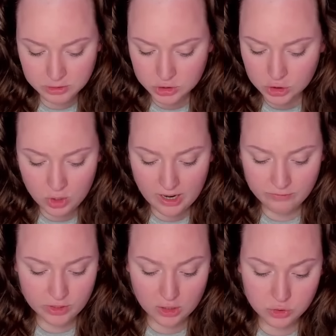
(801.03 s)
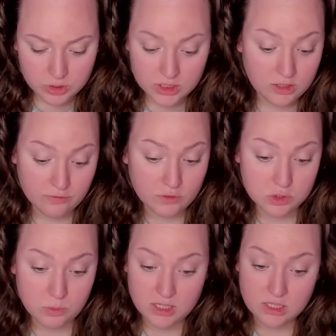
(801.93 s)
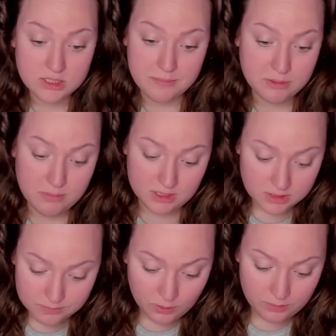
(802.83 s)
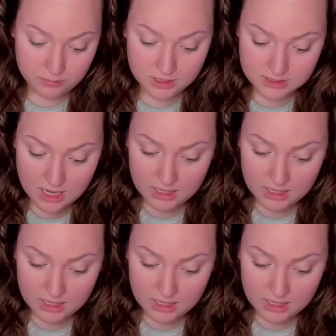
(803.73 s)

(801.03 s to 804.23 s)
just gonna try every country take the first one that accepts me at this point because I